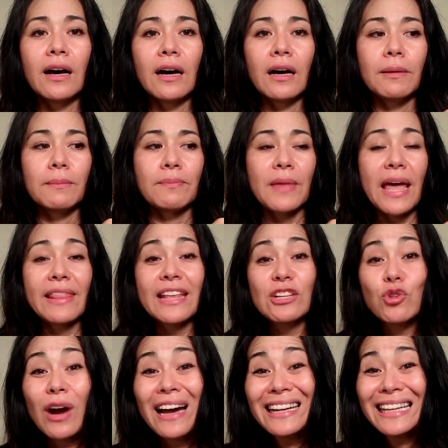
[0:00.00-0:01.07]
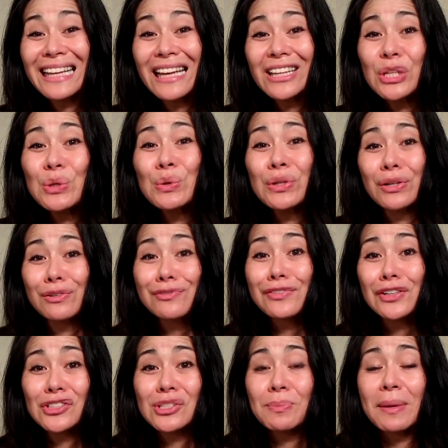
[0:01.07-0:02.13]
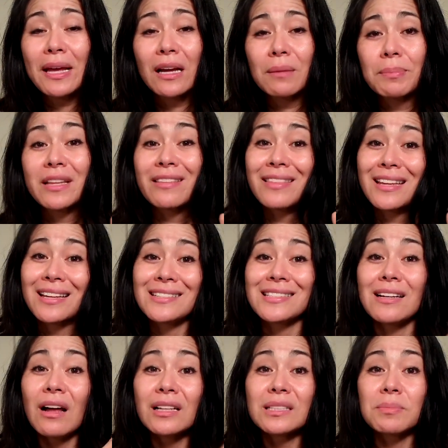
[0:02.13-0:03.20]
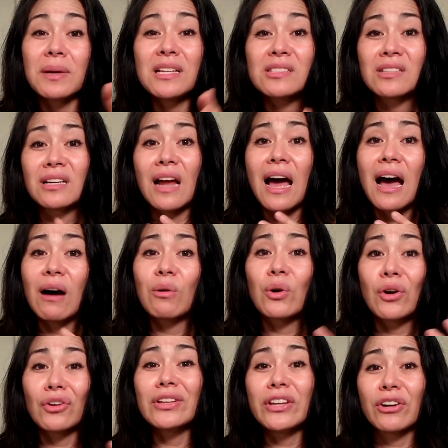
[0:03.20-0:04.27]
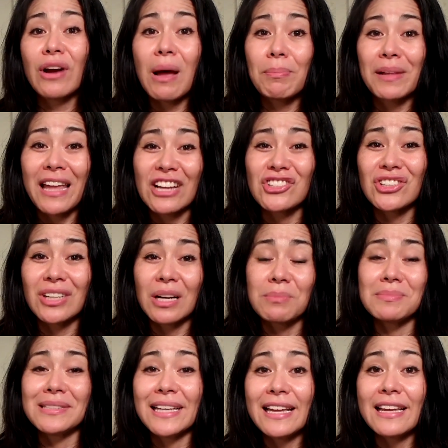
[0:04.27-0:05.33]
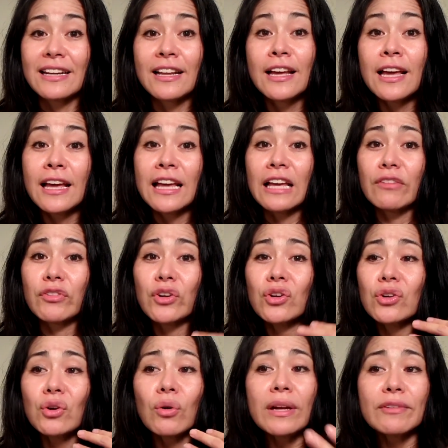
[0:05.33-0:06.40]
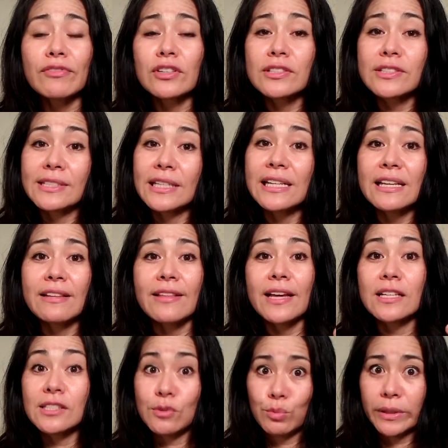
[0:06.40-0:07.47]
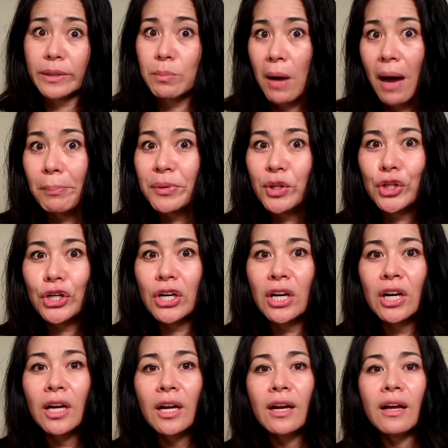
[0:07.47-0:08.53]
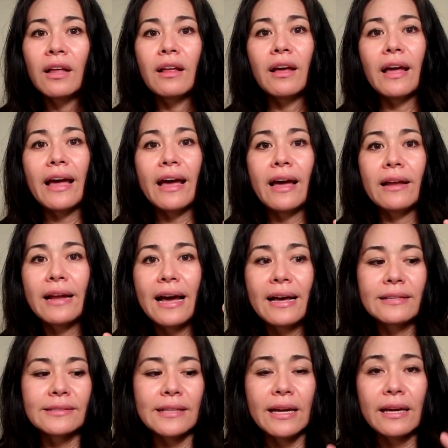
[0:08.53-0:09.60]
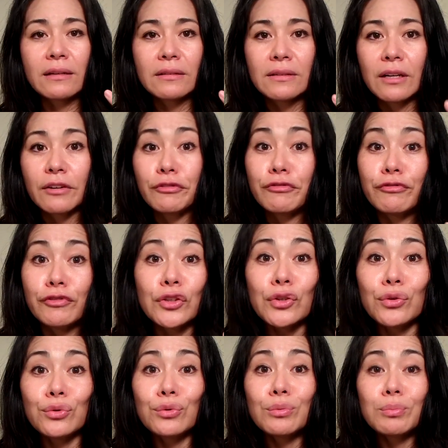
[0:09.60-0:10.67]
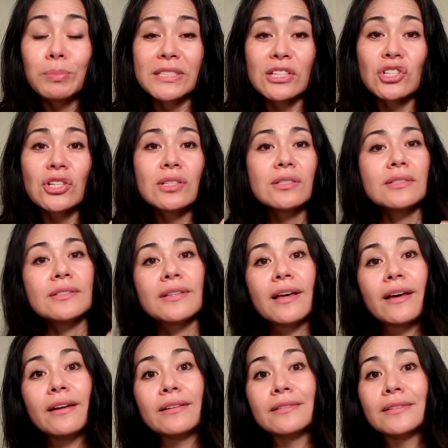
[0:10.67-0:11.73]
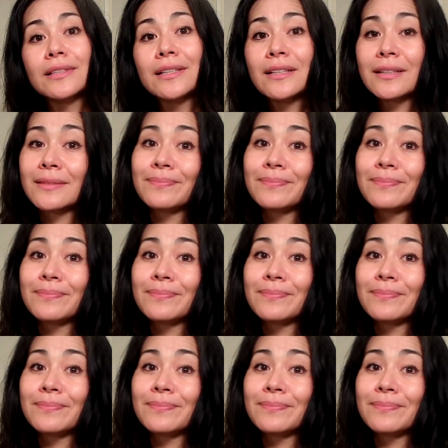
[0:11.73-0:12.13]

And they try to get you your first pick, but the thing is, it all depends on how early your application comes in. If you're going for a city that is really popular and has like a few positions, then